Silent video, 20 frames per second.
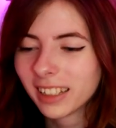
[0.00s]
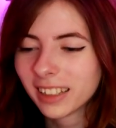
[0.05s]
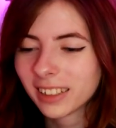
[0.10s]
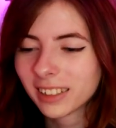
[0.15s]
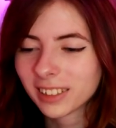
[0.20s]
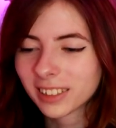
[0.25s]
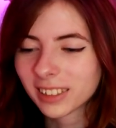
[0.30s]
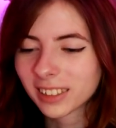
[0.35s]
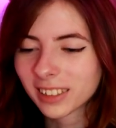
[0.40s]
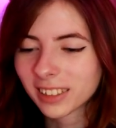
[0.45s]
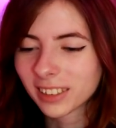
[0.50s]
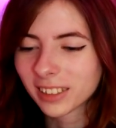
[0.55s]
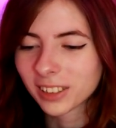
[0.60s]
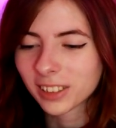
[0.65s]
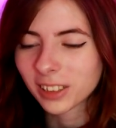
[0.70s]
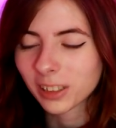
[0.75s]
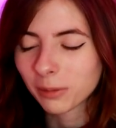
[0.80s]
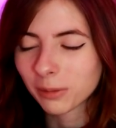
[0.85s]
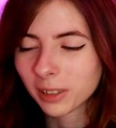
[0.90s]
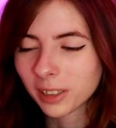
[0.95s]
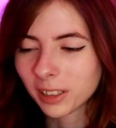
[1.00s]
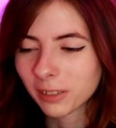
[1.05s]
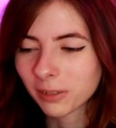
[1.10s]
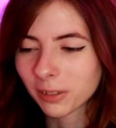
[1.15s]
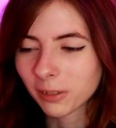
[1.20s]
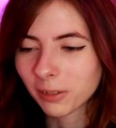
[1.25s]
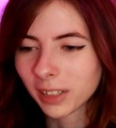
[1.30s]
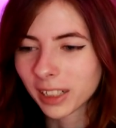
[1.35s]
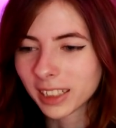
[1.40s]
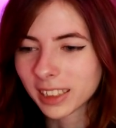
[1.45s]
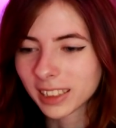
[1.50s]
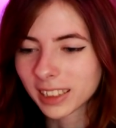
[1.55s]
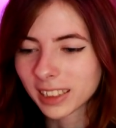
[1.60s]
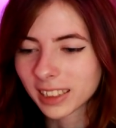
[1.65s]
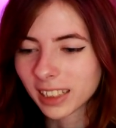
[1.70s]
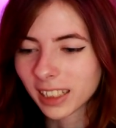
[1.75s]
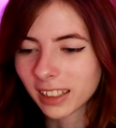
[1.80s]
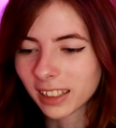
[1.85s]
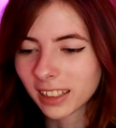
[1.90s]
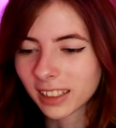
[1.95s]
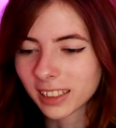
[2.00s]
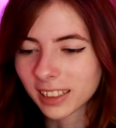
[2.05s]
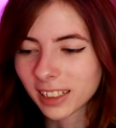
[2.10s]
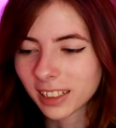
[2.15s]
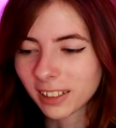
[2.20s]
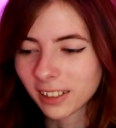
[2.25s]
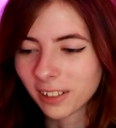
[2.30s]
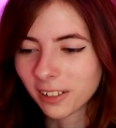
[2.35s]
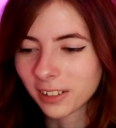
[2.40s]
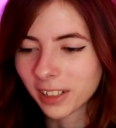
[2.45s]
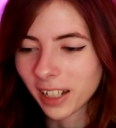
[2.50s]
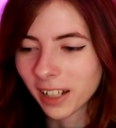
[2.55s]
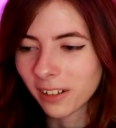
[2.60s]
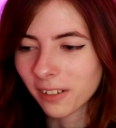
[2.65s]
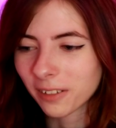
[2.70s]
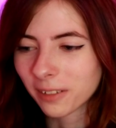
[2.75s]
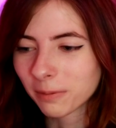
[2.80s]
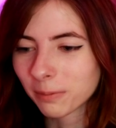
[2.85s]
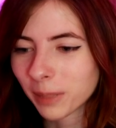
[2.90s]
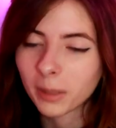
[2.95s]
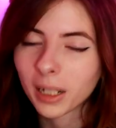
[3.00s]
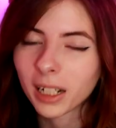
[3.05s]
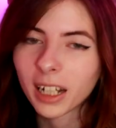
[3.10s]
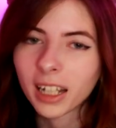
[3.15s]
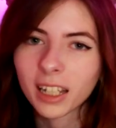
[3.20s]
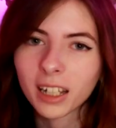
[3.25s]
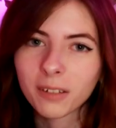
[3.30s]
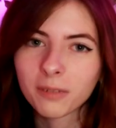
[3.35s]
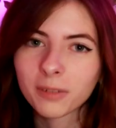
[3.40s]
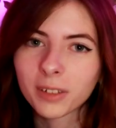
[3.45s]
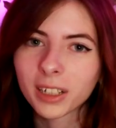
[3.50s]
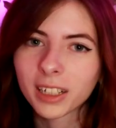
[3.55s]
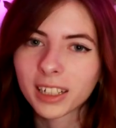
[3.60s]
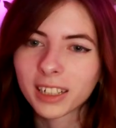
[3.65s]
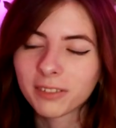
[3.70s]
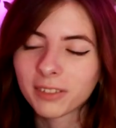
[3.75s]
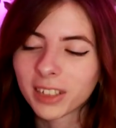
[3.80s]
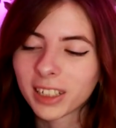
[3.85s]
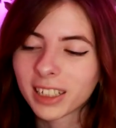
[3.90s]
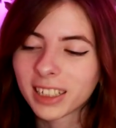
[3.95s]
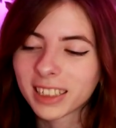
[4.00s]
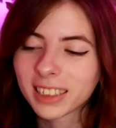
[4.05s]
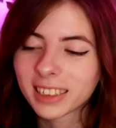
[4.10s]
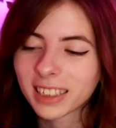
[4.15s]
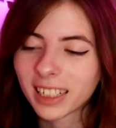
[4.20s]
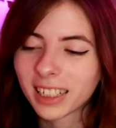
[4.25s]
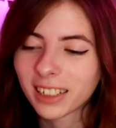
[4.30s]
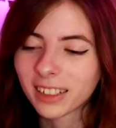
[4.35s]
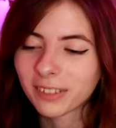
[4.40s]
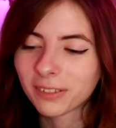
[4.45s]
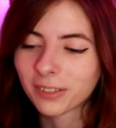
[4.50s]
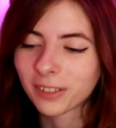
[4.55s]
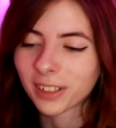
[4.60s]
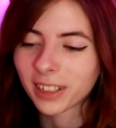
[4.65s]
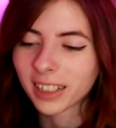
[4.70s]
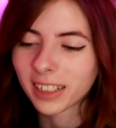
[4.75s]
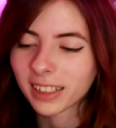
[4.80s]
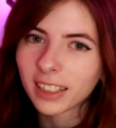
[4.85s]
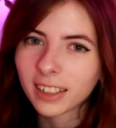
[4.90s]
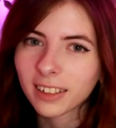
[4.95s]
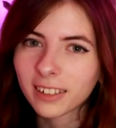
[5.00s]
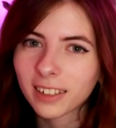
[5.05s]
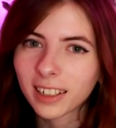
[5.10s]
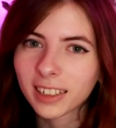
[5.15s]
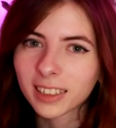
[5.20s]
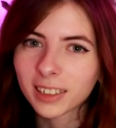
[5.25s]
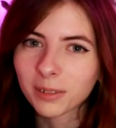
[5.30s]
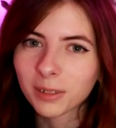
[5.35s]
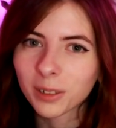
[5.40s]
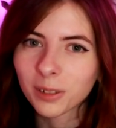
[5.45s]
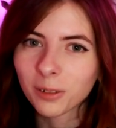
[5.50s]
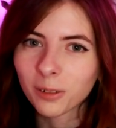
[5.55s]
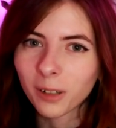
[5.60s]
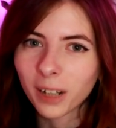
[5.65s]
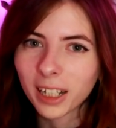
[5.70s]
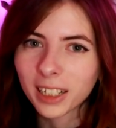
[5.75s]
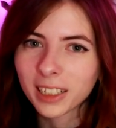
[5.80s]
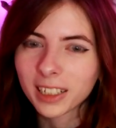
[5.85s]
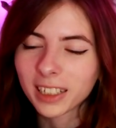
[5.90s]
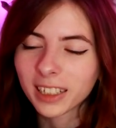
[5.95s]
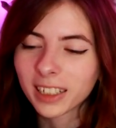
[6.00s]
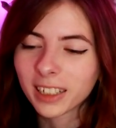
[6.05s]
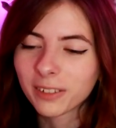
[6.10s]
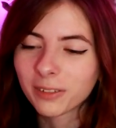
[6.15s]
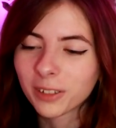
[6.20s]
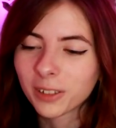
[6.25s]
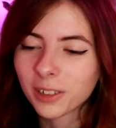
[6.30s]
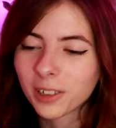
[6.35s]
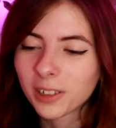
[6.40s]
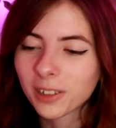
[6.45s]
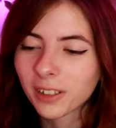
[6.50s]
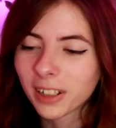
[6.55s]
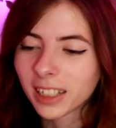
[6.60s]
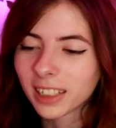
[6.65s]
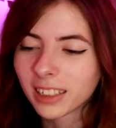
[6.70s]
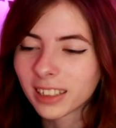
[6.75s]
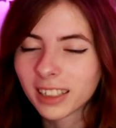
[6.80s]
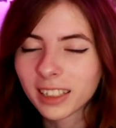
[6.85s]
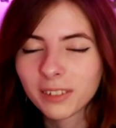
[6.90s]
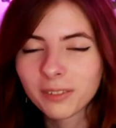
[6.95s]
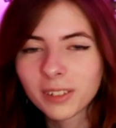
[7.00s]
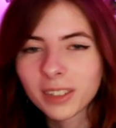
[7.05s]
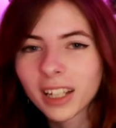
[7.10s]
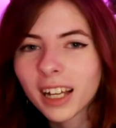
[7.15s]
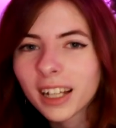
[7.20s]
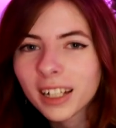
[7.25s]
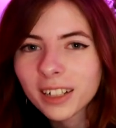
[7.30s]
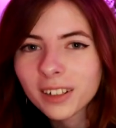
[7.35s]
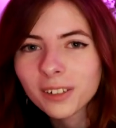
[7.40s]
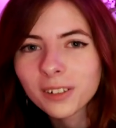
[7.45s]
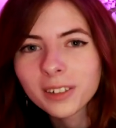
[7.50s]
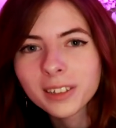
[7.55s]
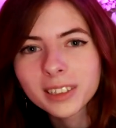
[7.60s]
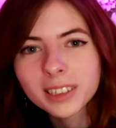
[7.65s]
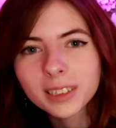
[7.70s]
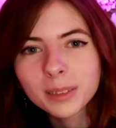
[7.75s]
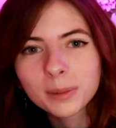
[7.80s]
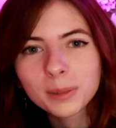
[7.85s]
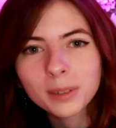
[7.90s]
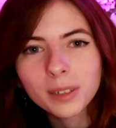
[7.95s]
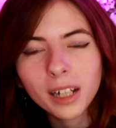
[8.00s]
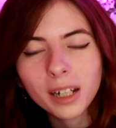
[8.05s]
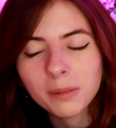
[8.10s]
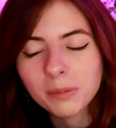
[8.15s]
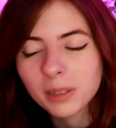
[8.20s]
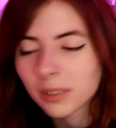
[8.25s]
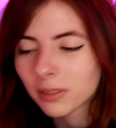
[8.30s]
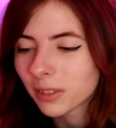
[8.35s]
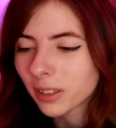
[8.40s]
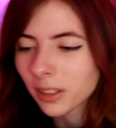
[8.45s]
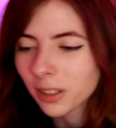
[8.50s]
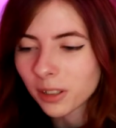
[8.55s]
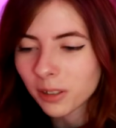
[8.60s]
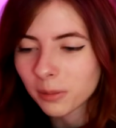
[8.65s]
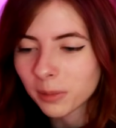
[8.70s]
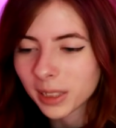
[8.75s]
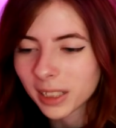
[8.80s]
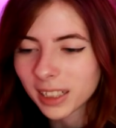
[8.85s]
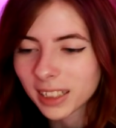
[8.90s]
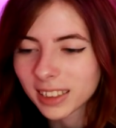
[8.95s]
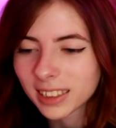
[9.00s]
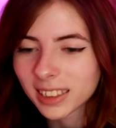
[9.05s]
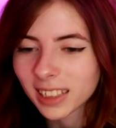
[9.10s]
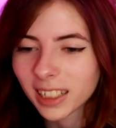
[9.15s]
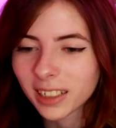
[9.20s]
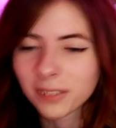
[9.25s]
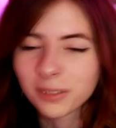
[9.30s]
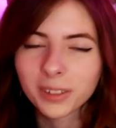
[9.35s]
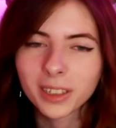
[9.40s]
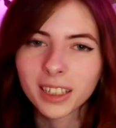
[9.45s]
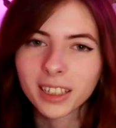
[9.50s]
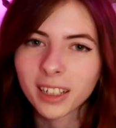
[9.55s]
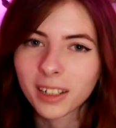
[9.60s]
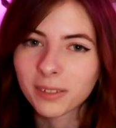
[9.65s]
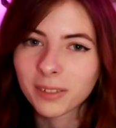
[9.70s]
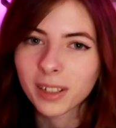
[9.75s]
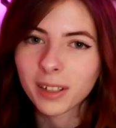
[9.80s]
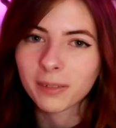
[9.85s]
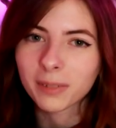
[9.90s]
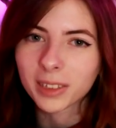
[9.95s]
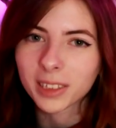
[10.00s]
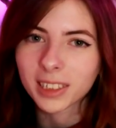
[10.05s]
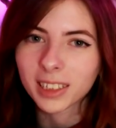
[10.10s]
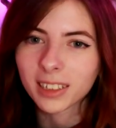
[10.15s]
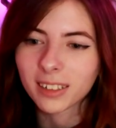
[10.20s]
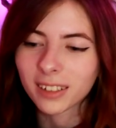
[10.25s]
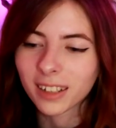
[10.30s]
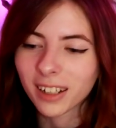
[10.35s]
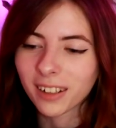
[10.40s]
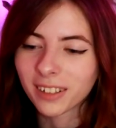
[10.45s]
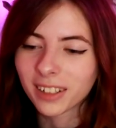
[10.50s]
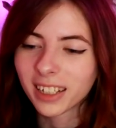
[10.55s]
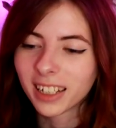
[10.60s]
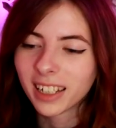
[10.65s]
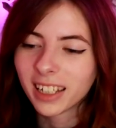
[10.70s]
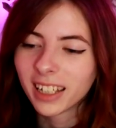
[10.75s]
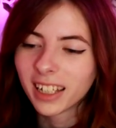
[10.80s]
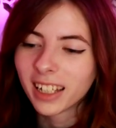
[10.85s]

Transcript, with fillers: There, there's so many different ways that this can go down, but I am very, very excited for it. Thank you guys so much for watching. If you enjoyed, leave a like or subscribe if you're new, because I'd really love to have you stick around